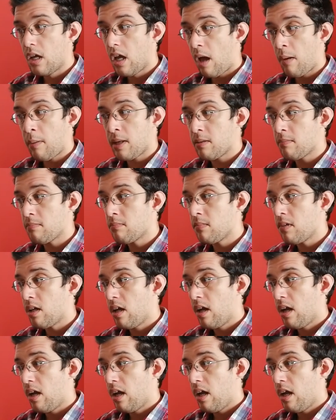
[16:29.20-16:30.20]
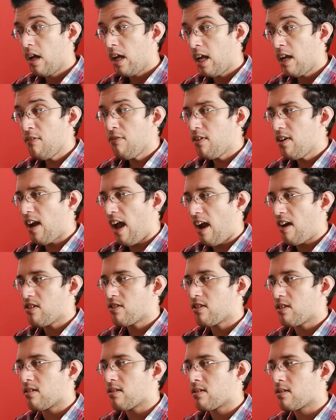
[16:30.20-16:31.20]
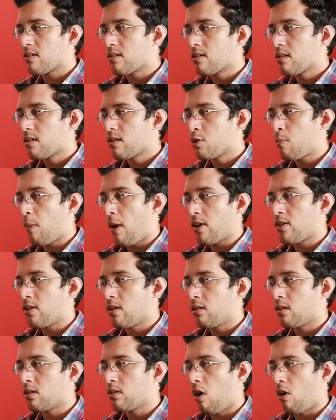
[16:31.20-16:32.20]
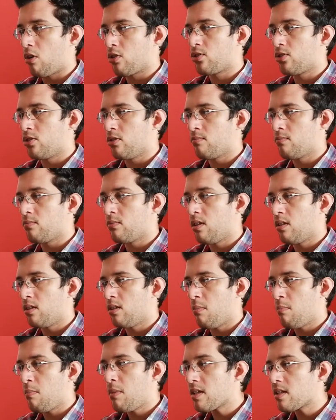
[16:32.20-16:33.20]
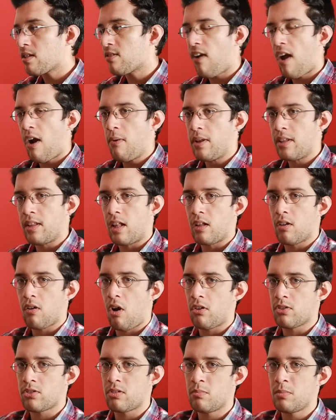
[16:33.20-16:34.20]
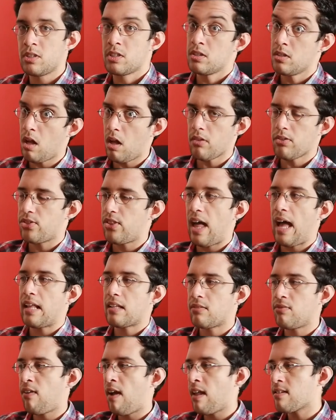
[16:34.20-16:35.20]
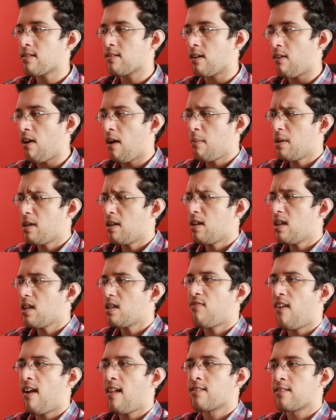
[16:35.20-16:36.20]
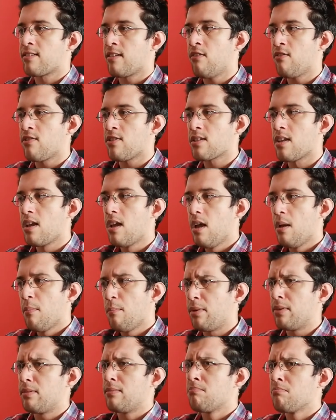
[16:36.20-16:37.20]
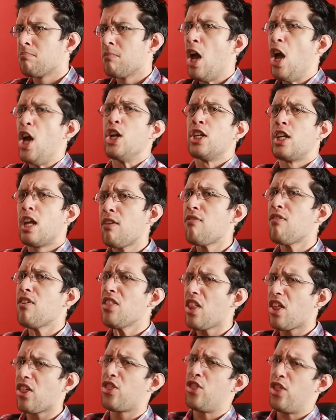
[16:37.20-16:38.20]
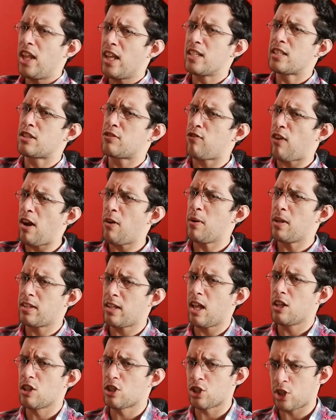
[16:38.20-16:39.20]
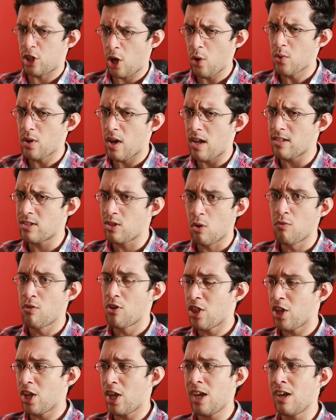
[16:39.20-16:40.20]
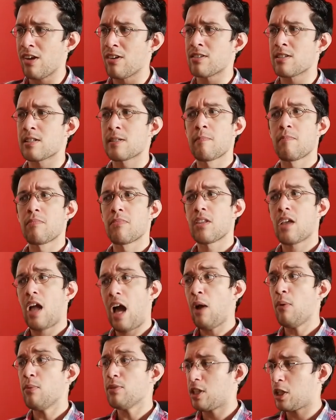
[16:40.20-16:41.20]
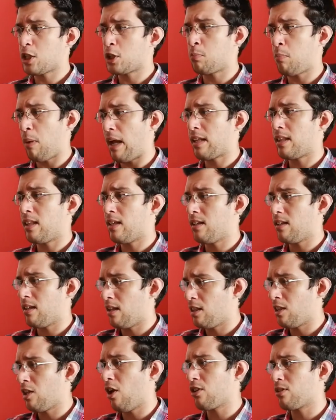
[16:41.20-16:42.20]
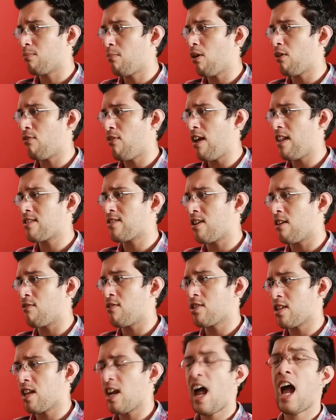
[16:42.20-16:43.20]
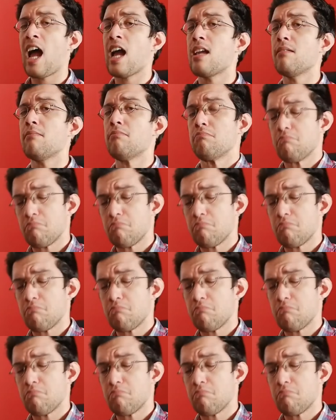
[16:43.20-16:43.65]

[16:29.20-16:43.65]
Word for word: I mean, even Erza's special costume, the, the Miss Fairy Tail costume, is not that fan I mean, it is fan service, but given the things Fairy Tail's shown us over the years, I was expecting a lot more fan service, and I